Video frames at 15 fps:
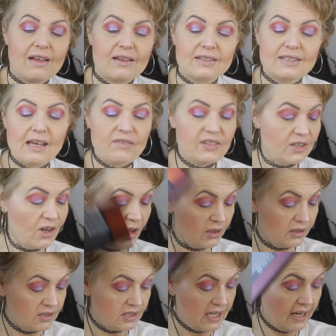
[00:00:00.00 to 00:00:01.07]

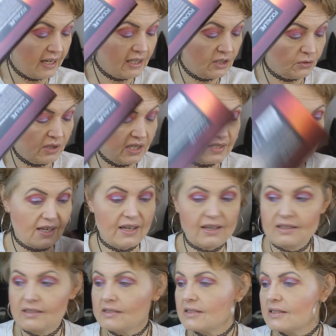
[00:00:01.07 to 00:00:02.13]

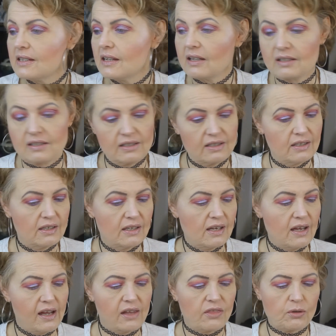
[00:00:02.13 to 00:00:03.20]
$7.83
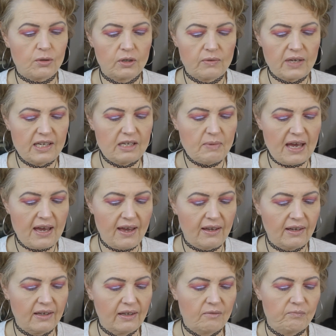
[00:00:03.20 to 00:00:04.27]
through
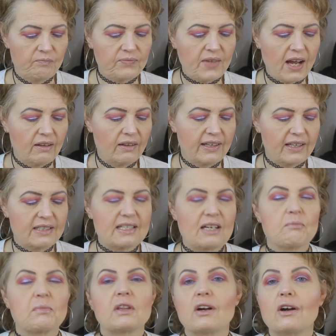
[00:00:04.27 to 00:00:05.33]
eBay. I'll link it
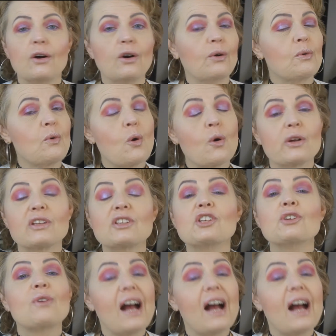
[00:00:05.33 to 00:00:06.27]
down below. You